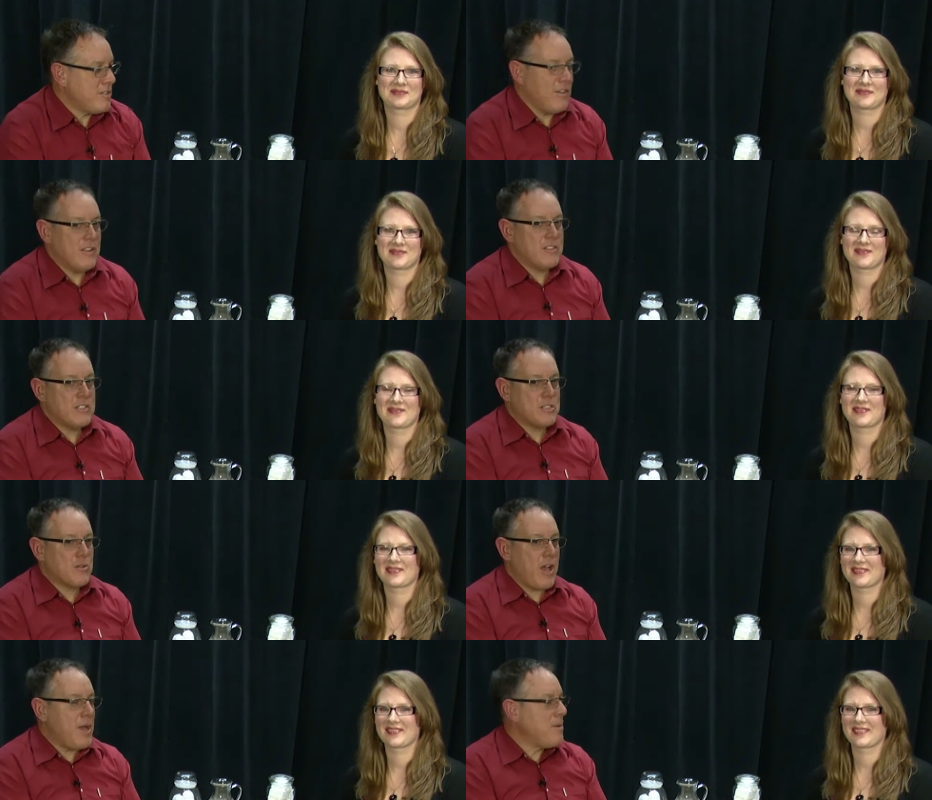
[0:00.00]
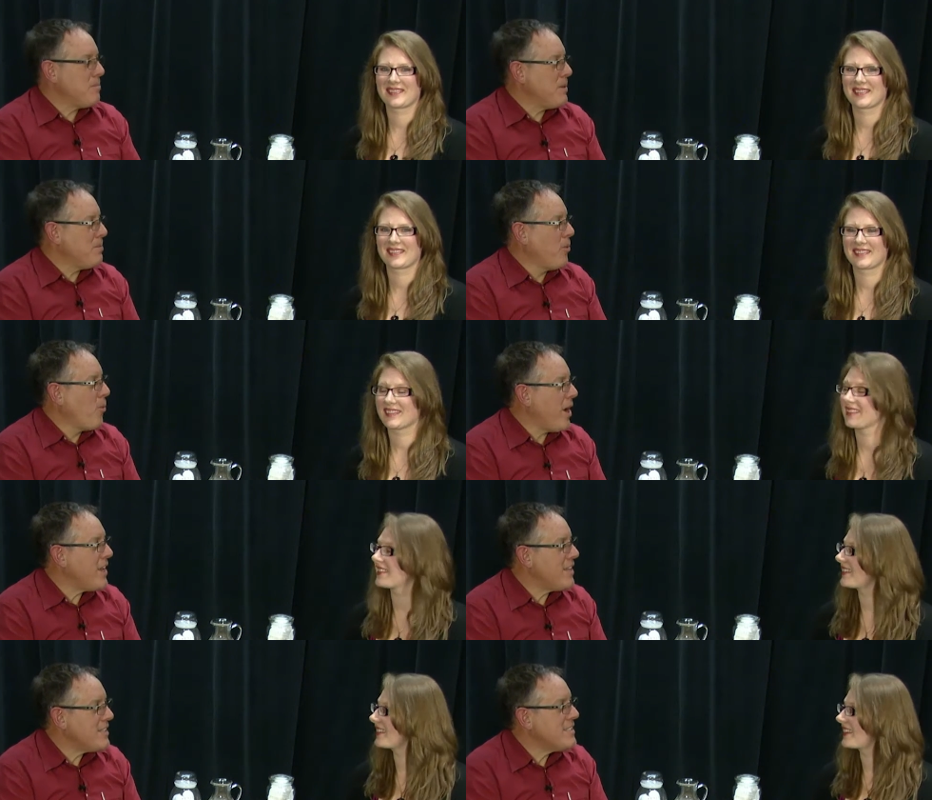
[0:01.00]
Speaker 1: of all, describe to people
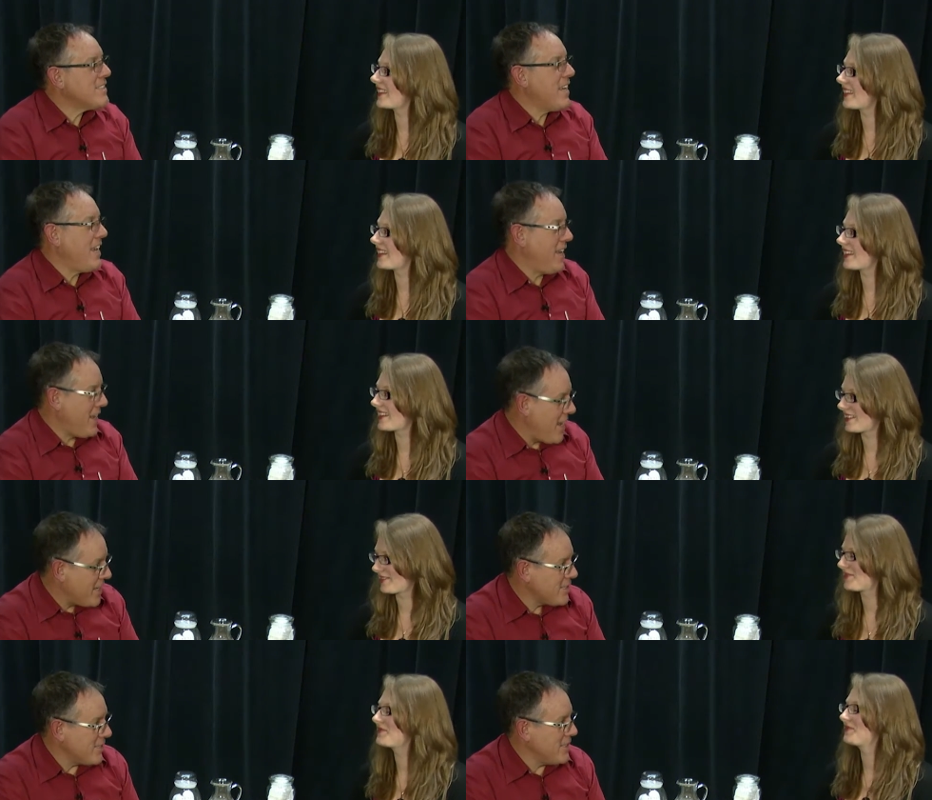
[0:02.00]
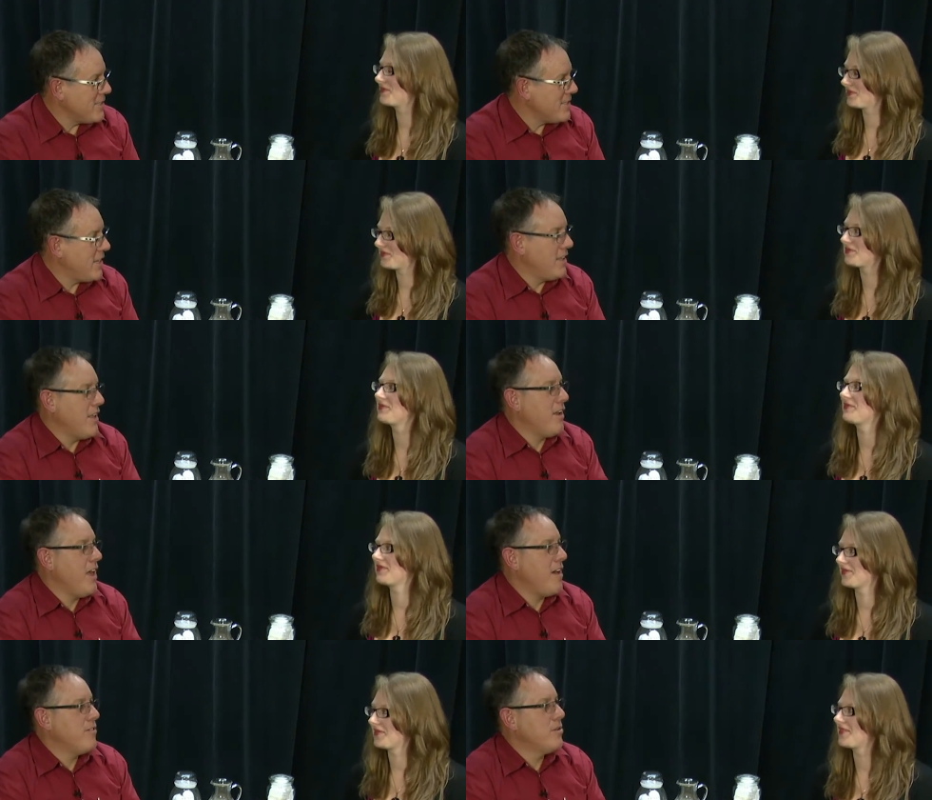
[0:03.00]
what is Canna Essence, and then I'll
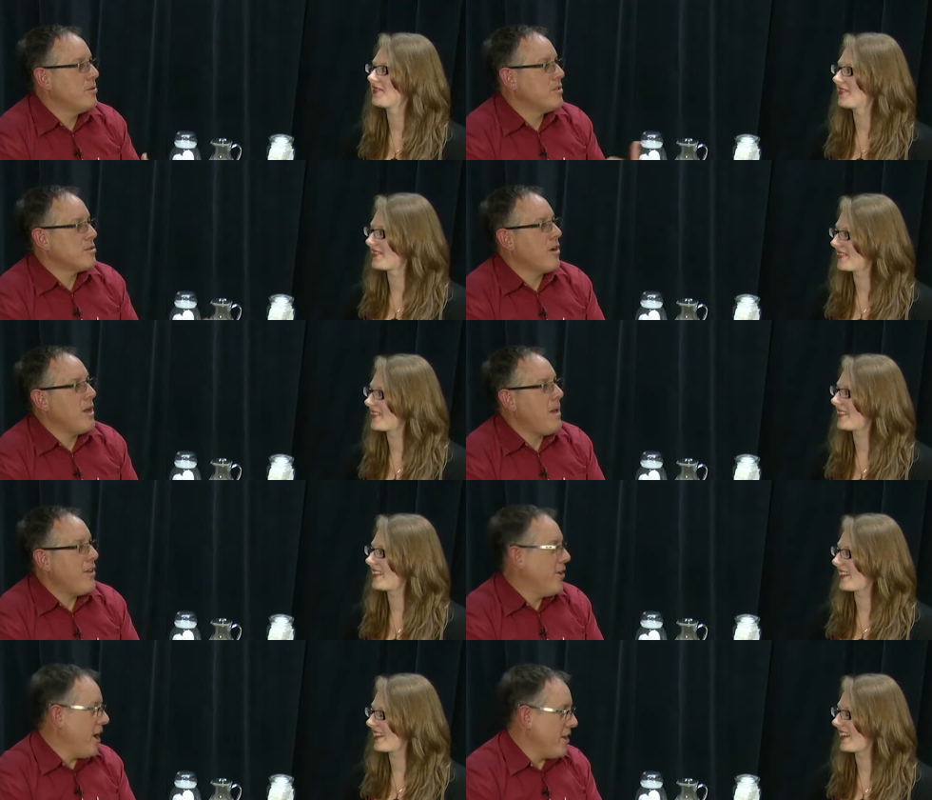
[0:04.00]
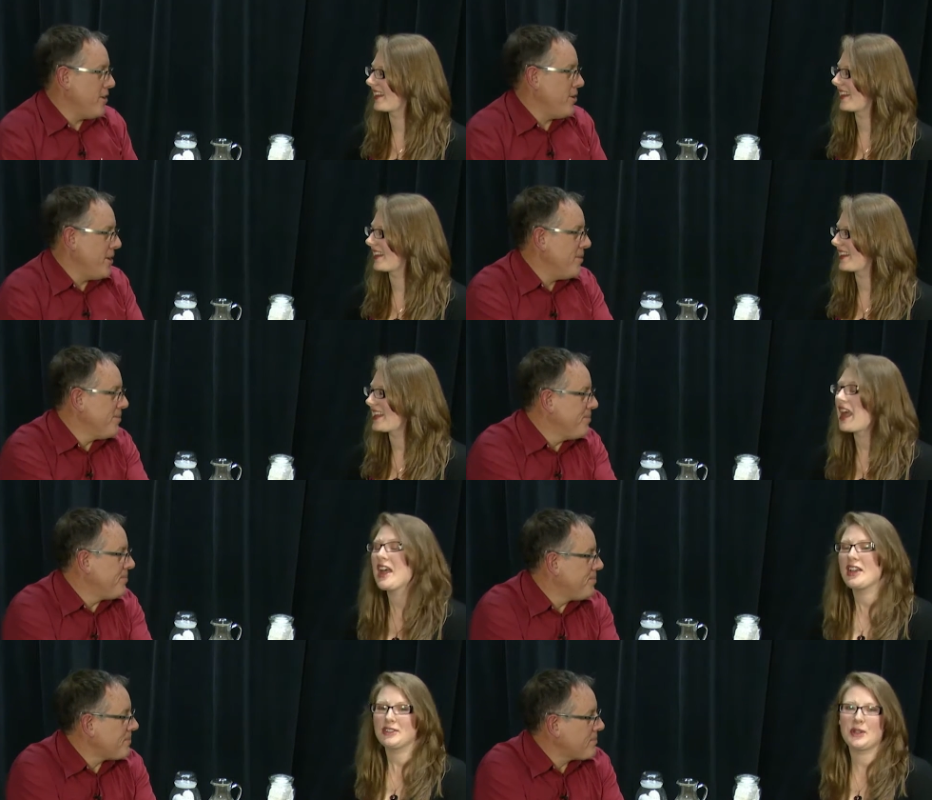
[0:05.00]
have you describe how you got into it.
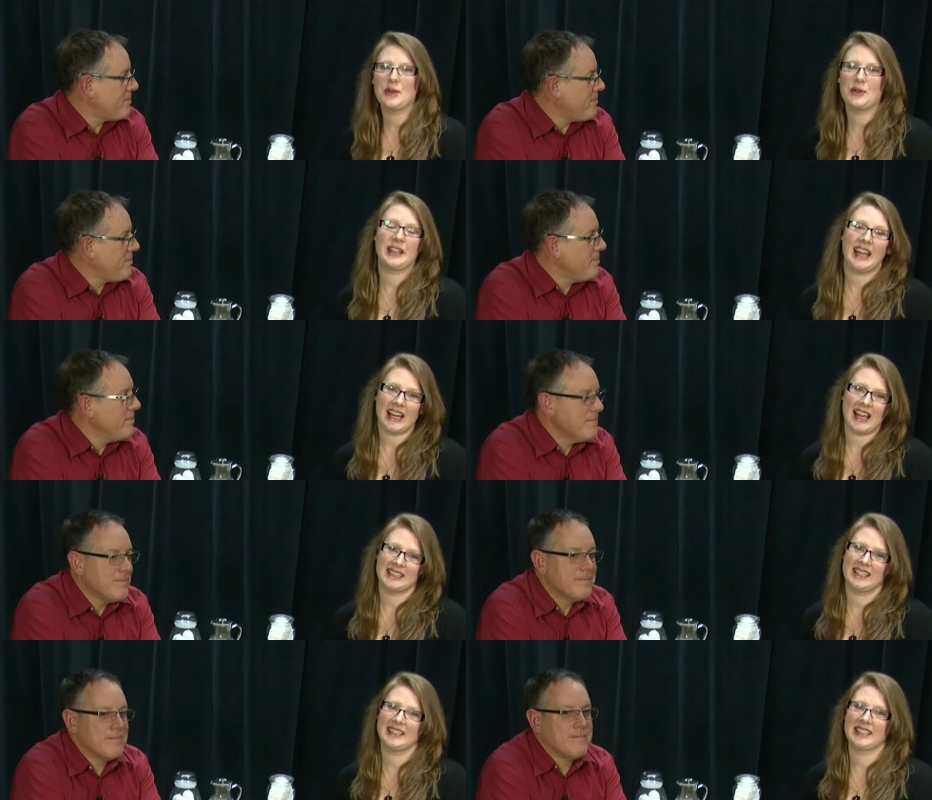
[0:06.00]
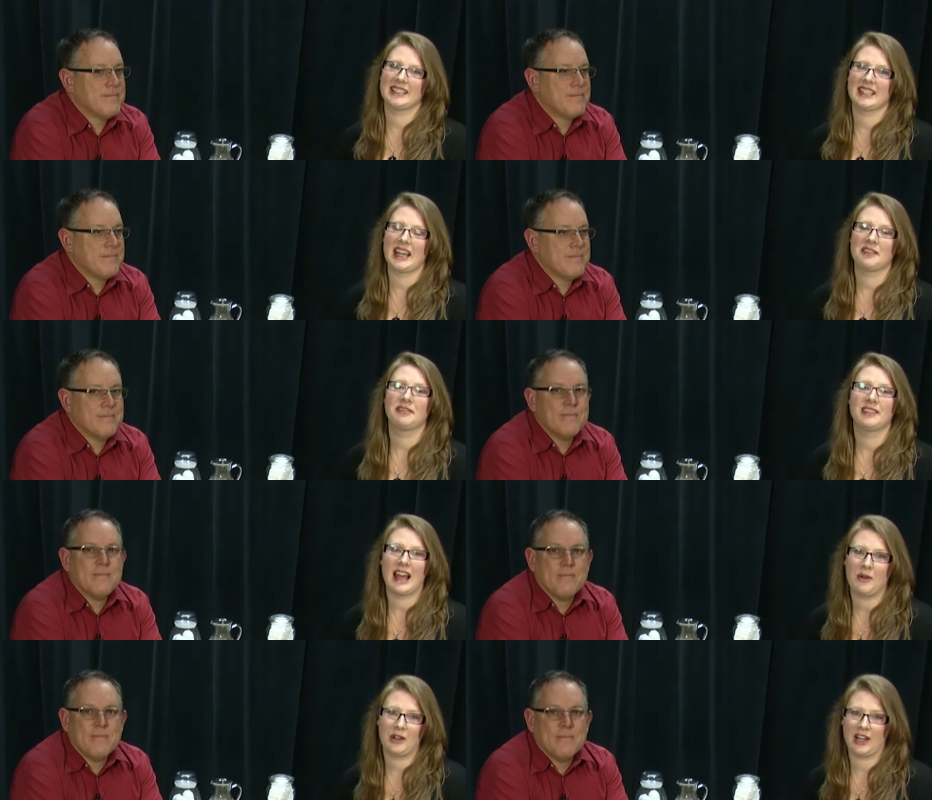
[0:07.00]
Speaker 2: So, Canna Essence is a
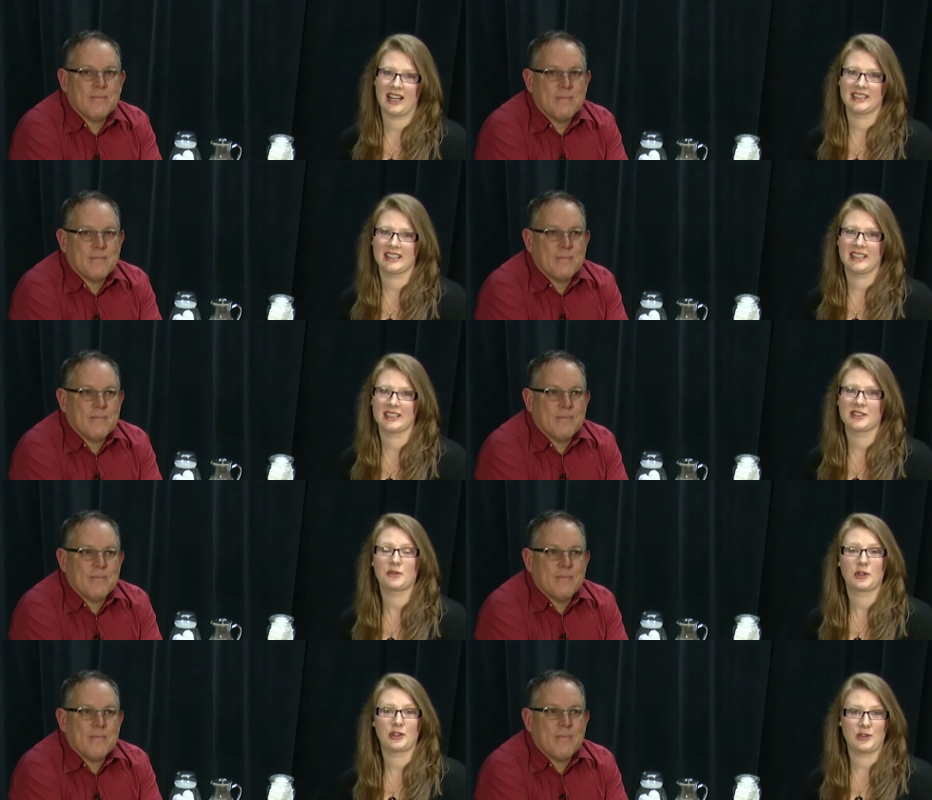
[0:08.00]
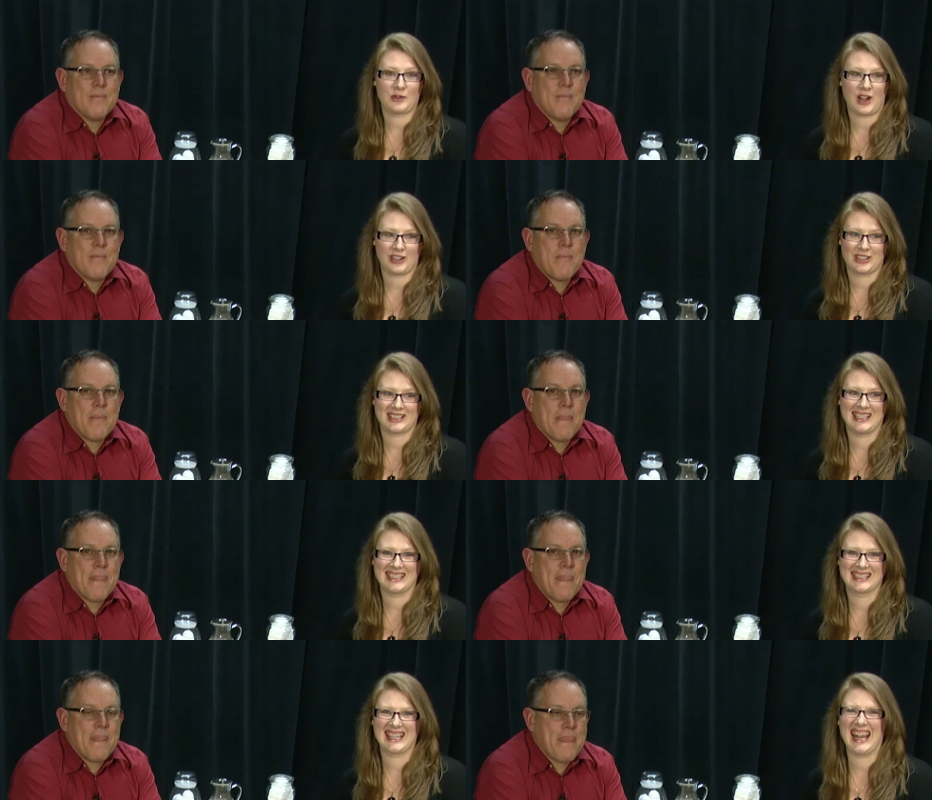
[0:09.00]
flower essence for the new
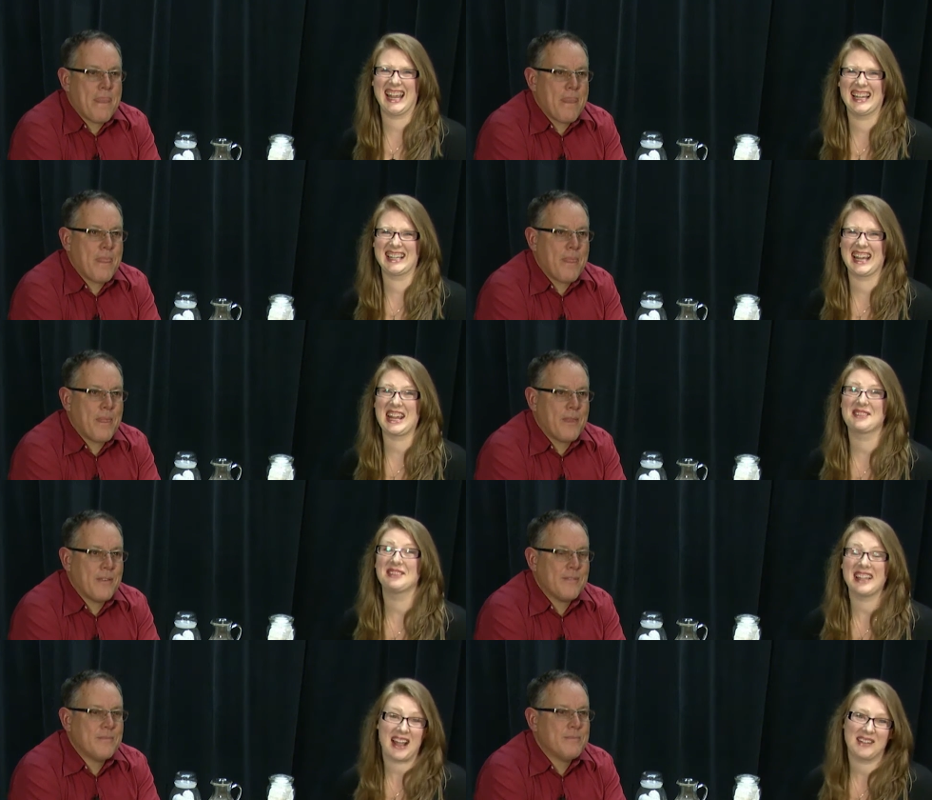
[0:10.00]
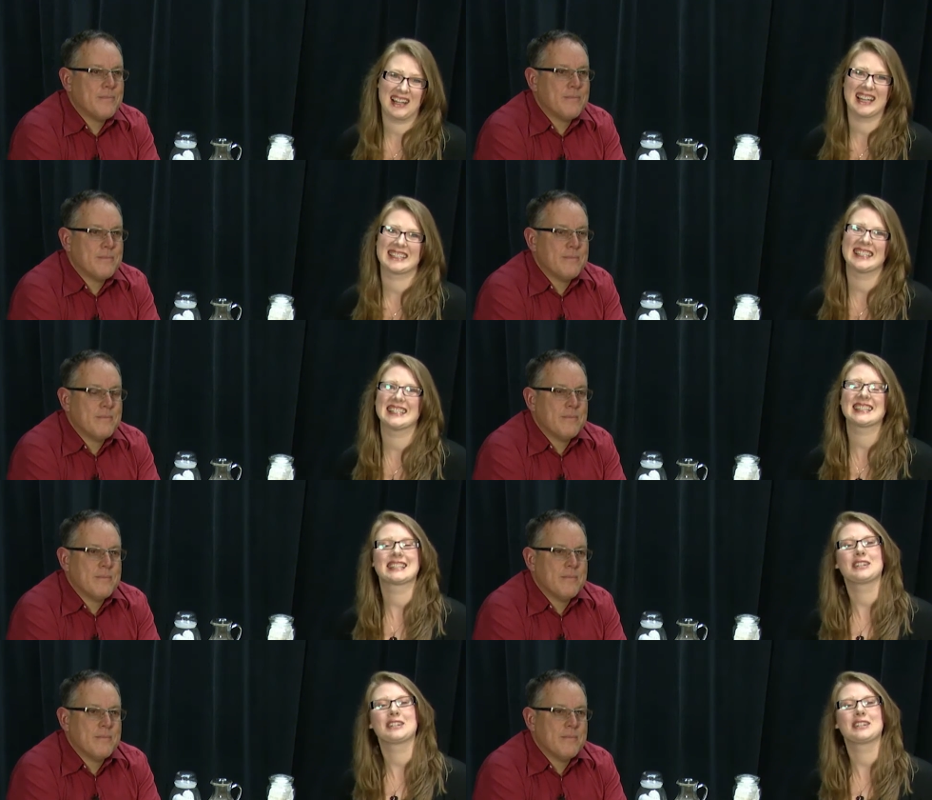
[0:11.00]
consciousness. And a flower essence is an